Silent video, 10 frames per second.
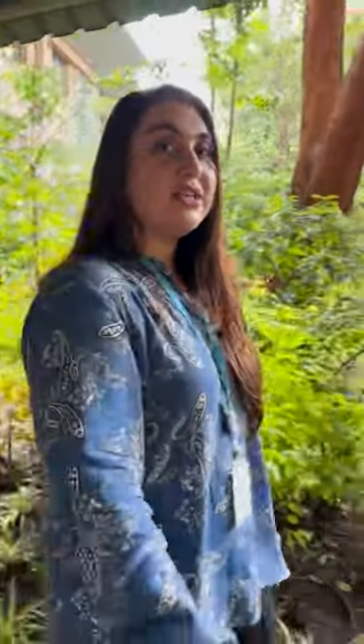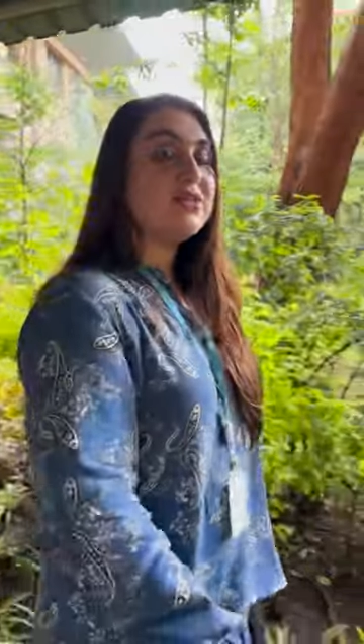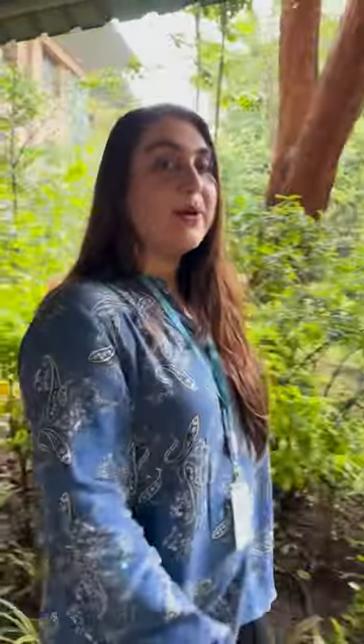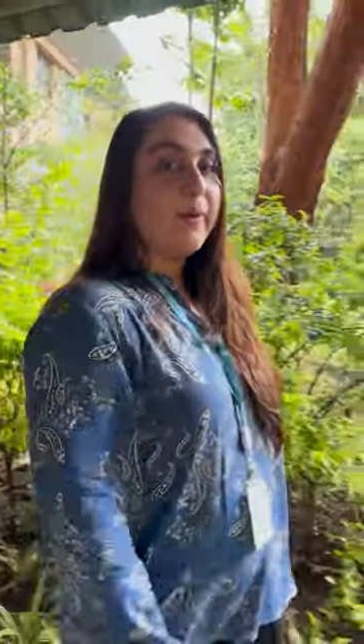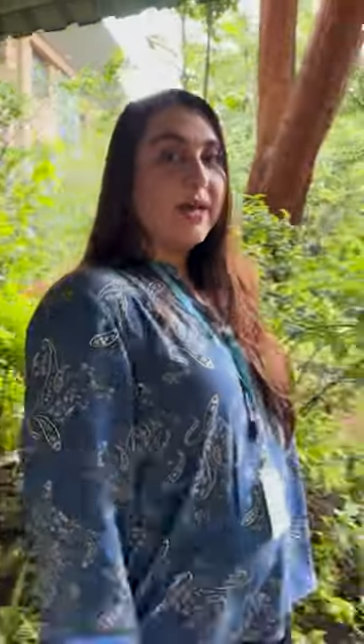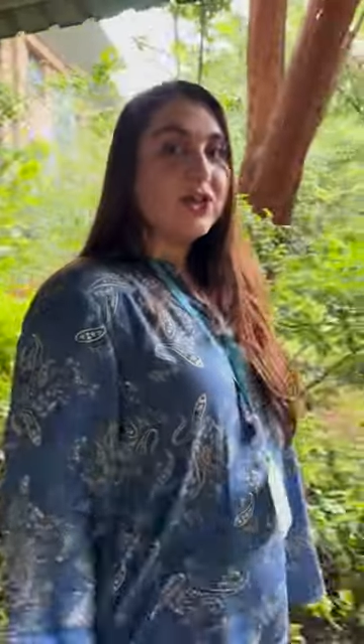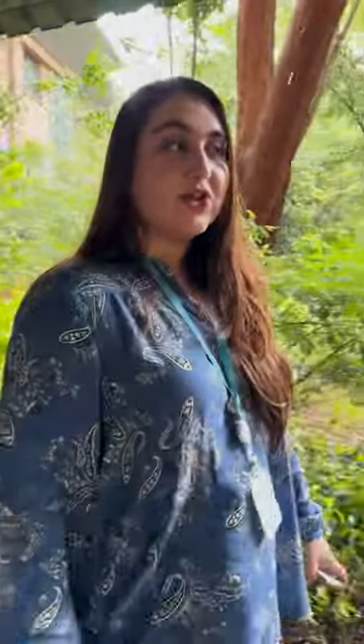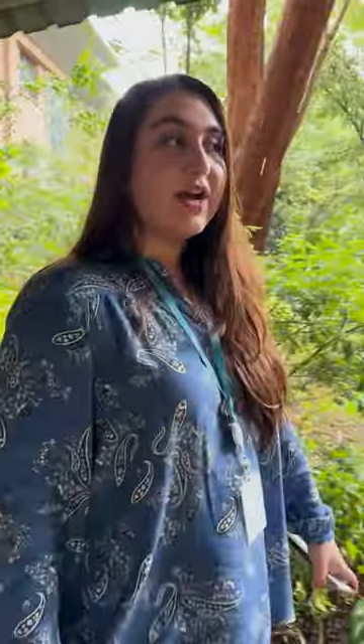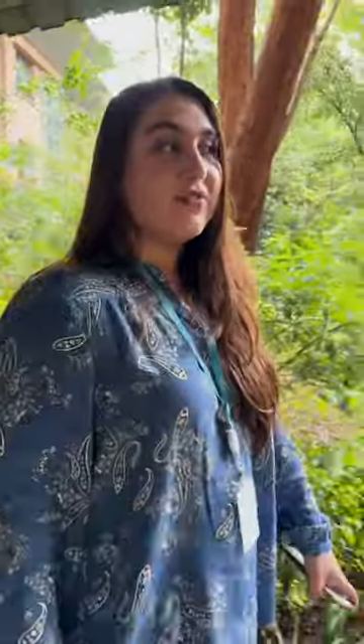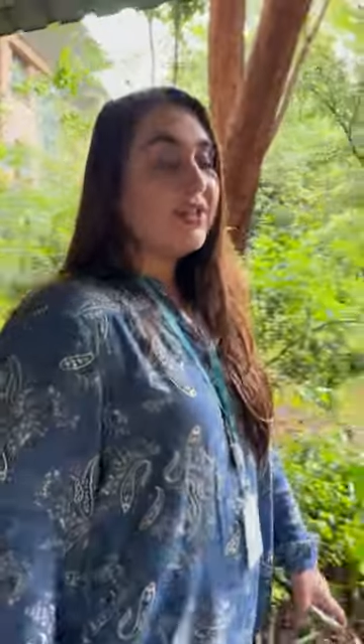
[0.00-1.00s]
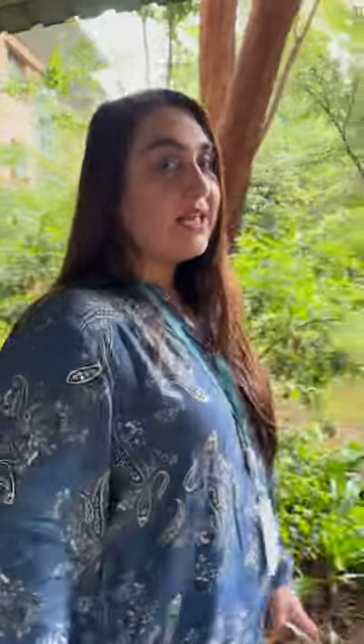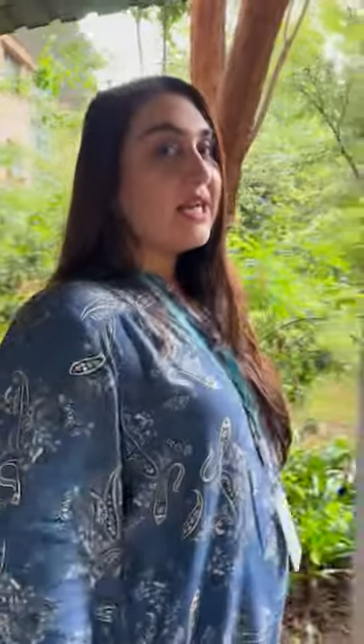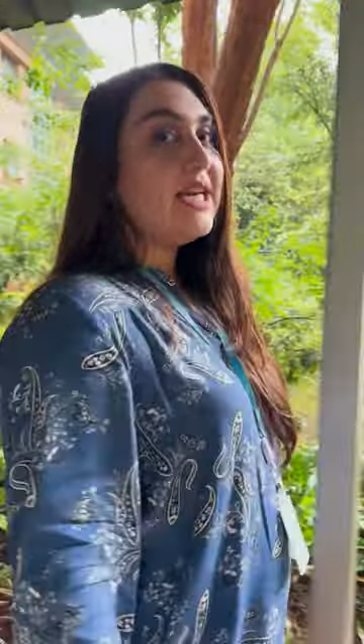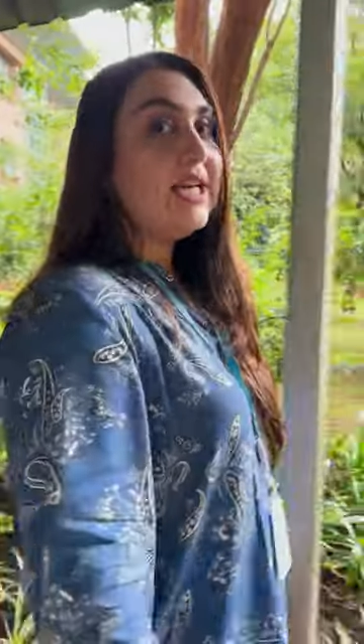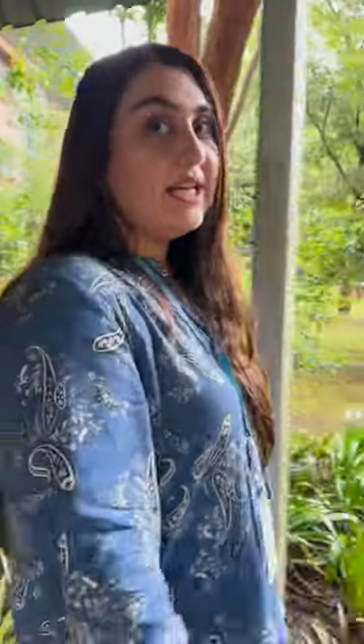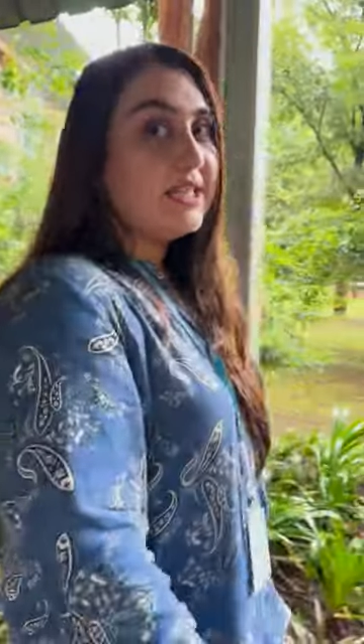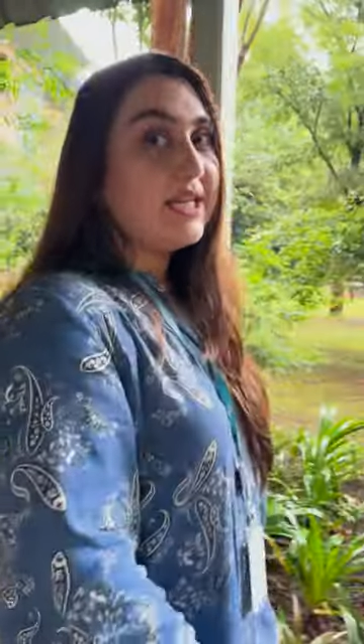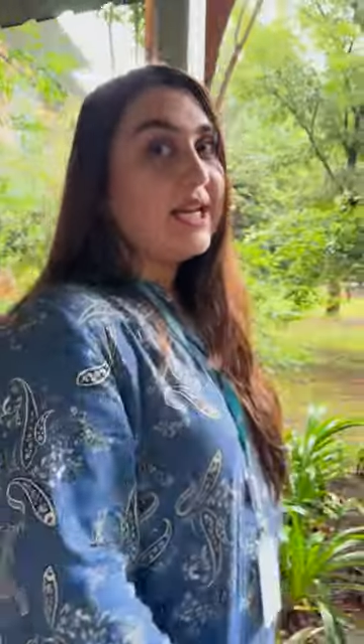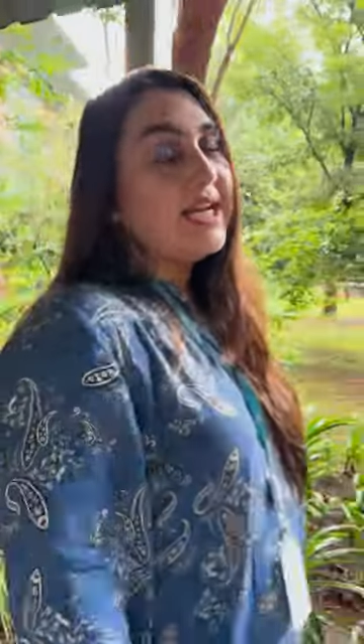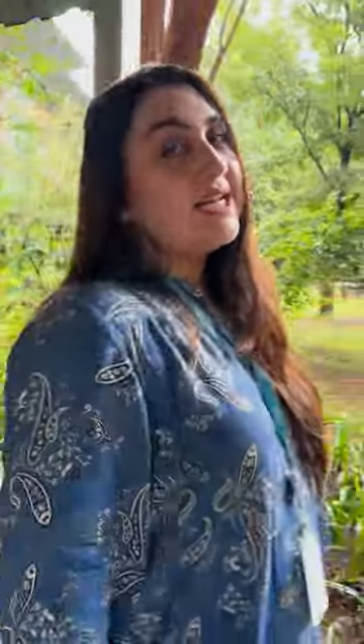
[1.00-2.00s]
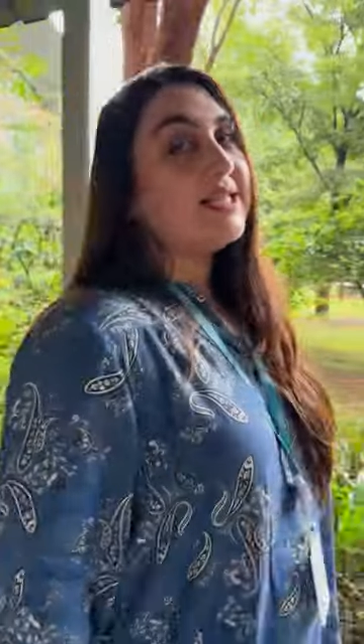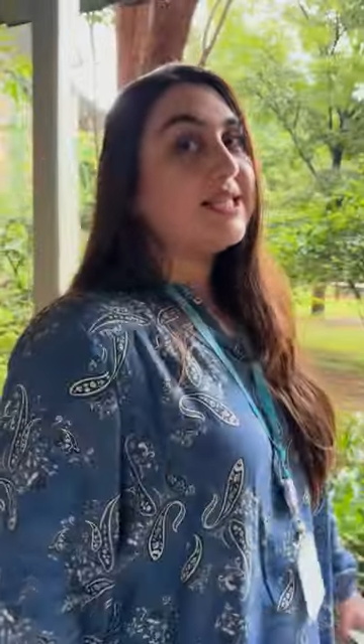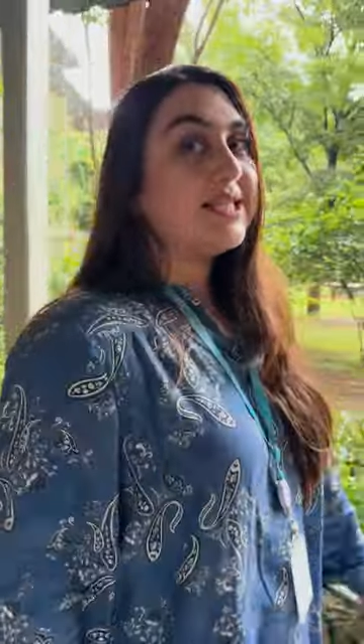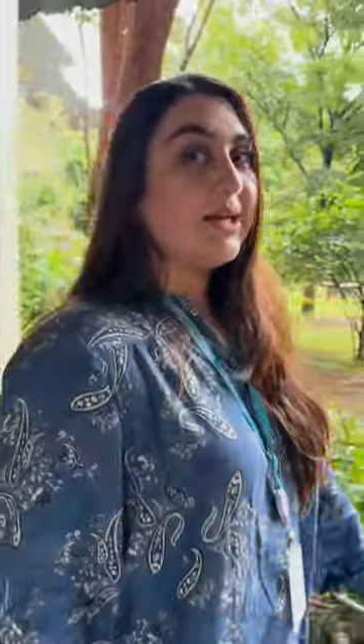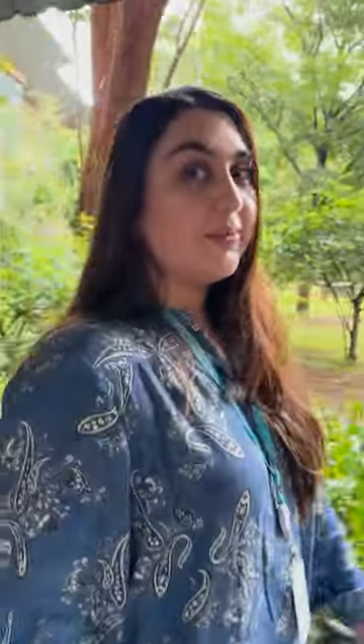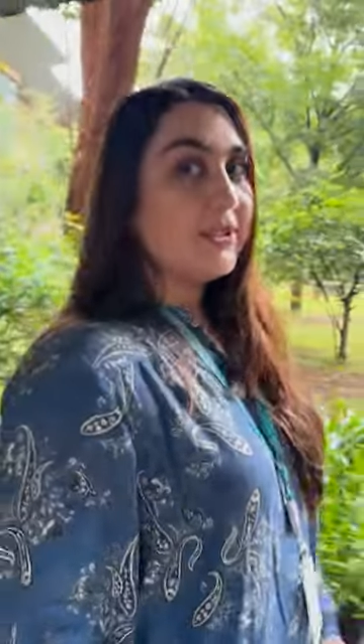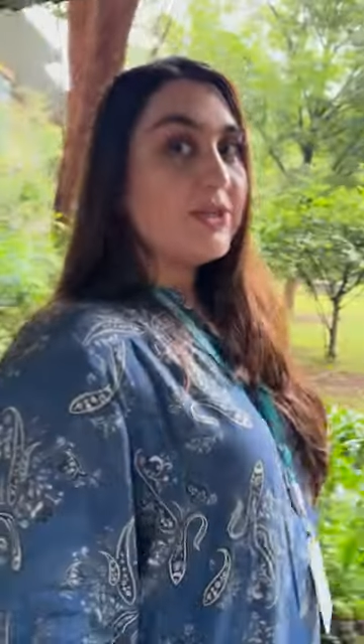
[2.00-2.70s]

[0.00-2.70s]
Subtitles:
so I make sure everything I eat is sustainably